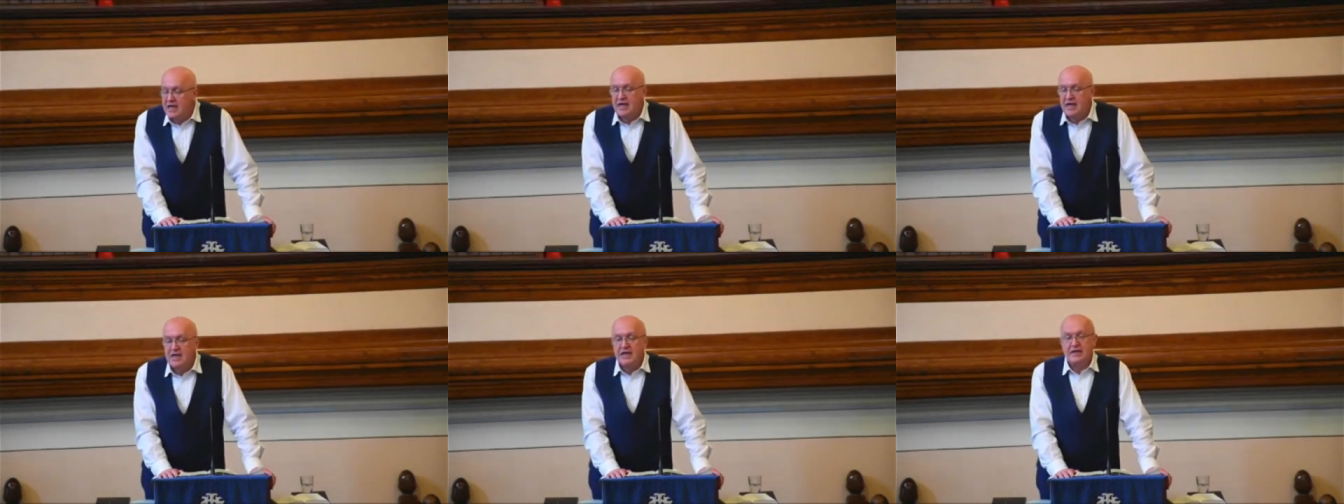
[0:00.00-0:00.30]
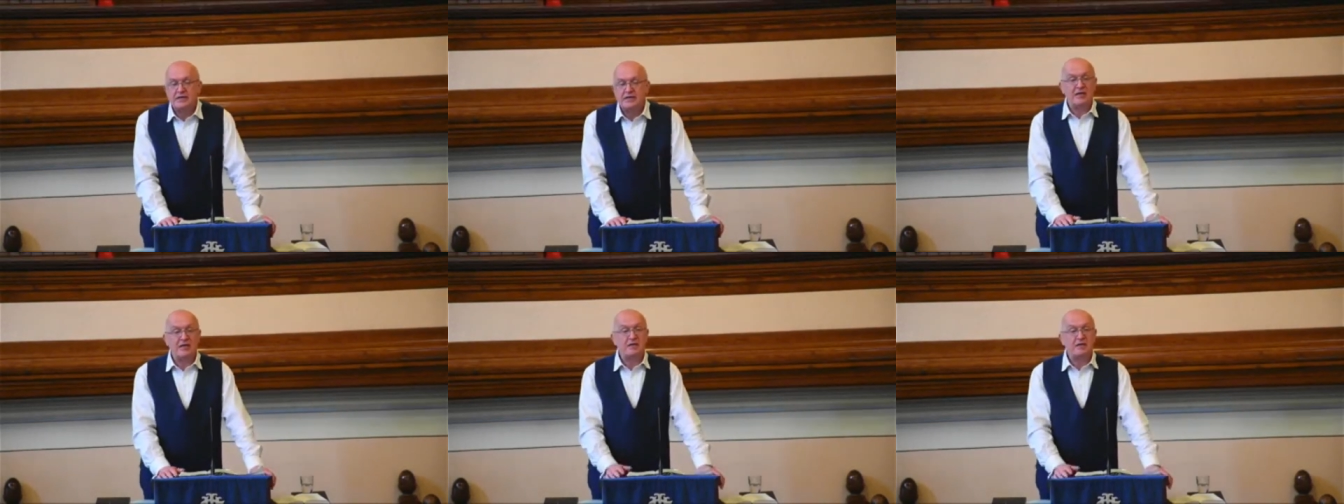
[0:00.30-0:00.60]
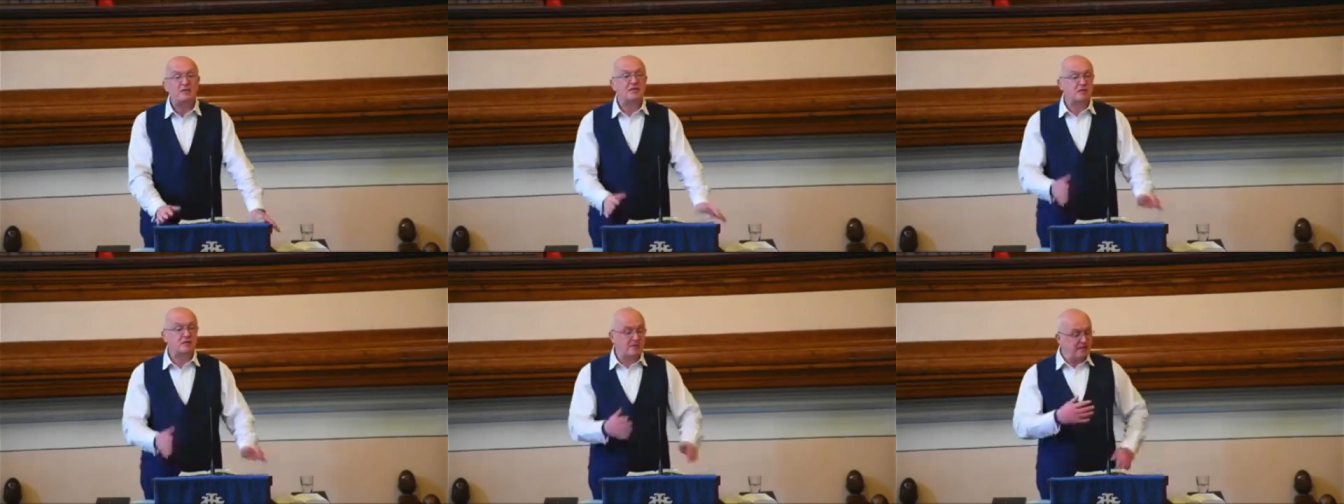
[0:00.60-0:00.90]
It seems
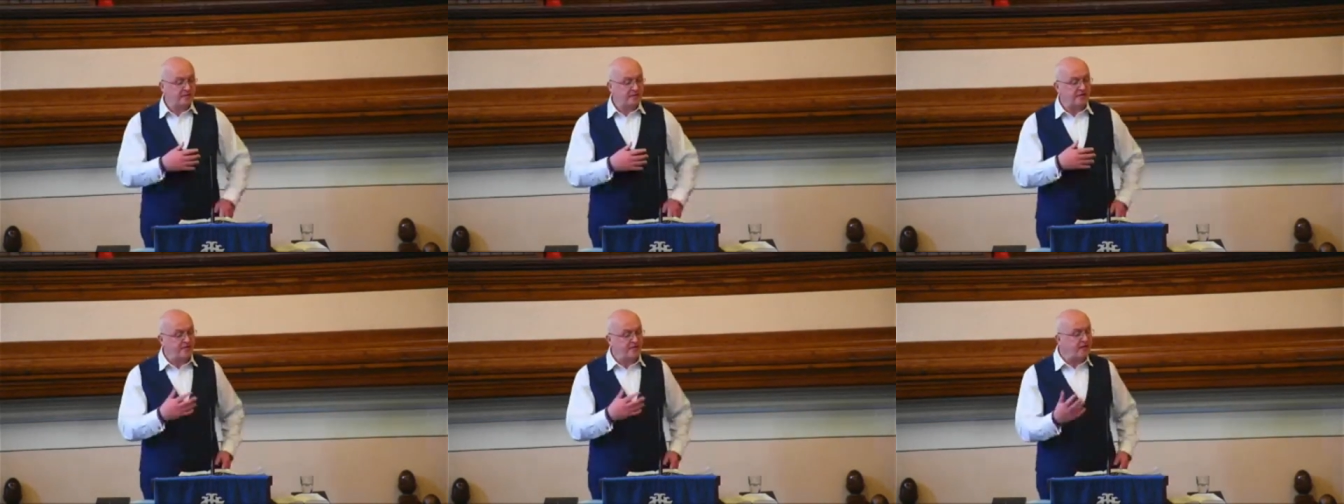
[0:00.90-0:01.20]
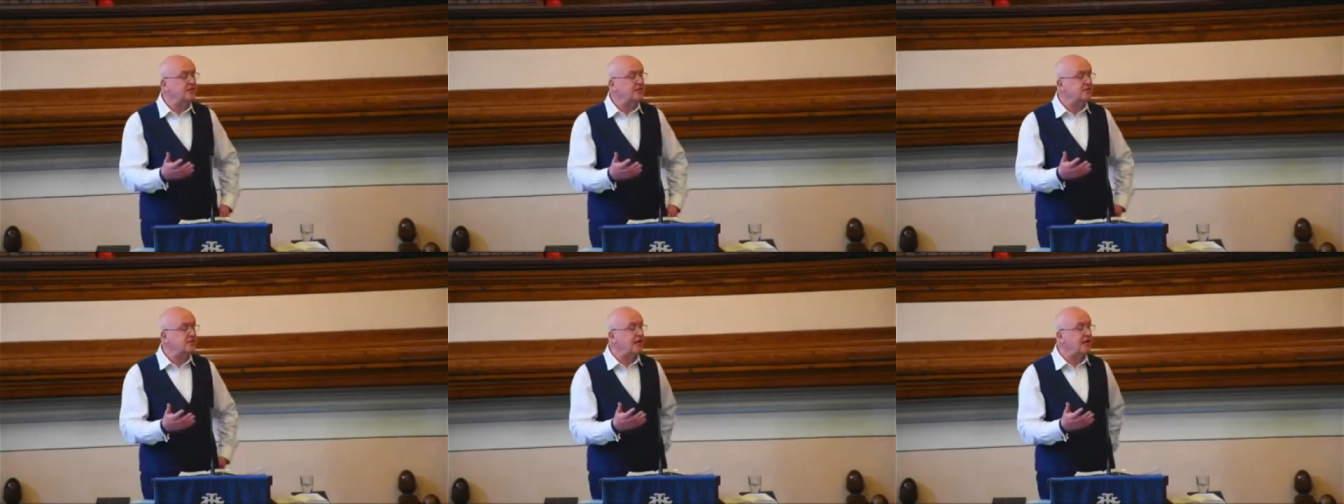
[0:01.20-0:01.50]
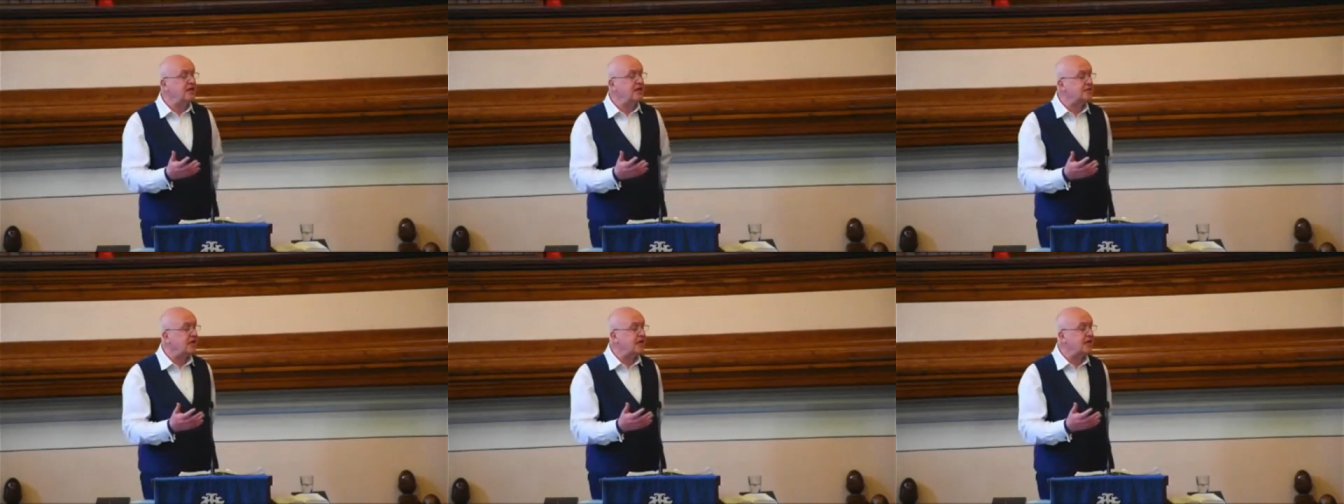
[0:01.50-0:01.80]
to me that these
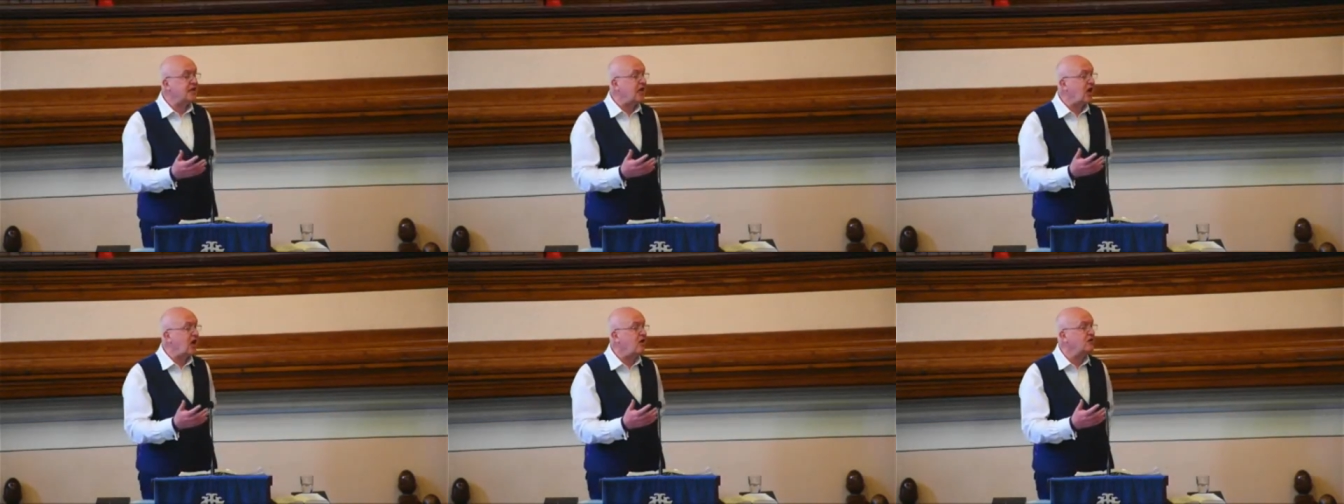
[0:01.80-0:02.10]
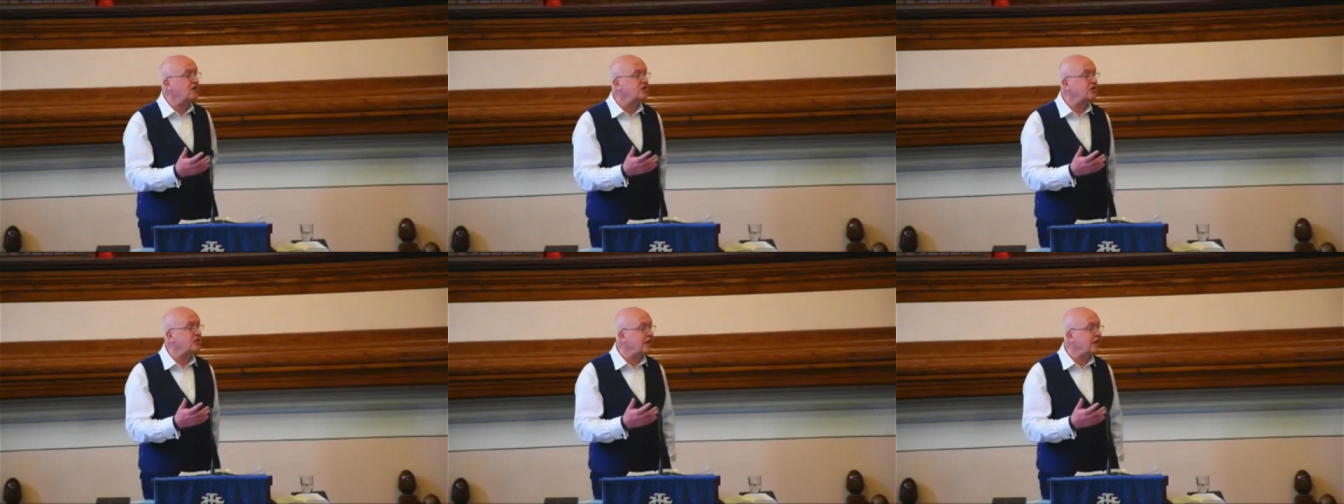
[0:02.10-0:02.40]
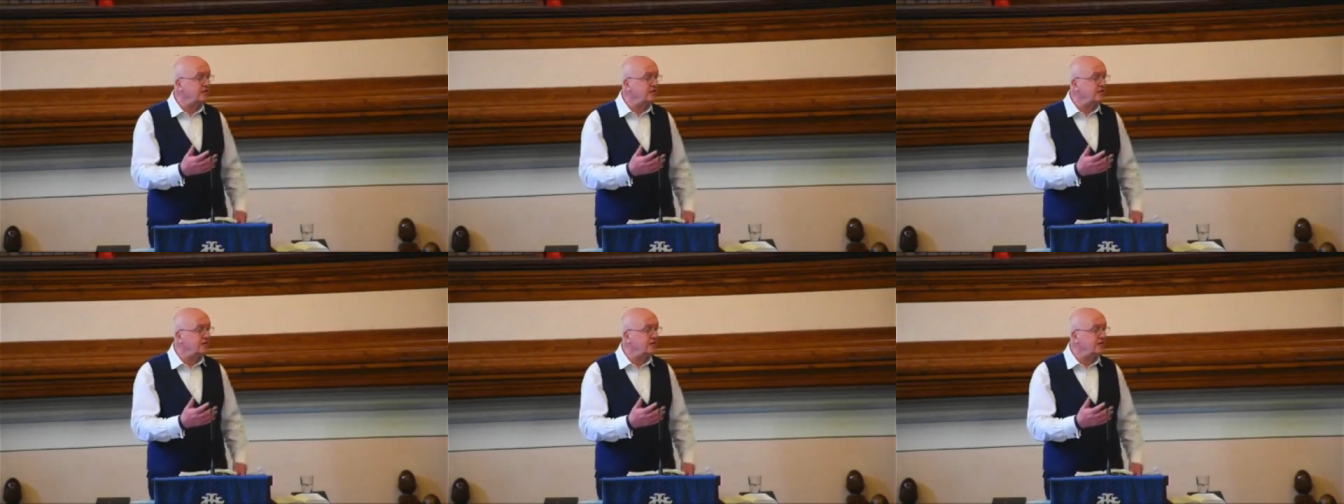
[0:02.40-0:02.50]
days I can't even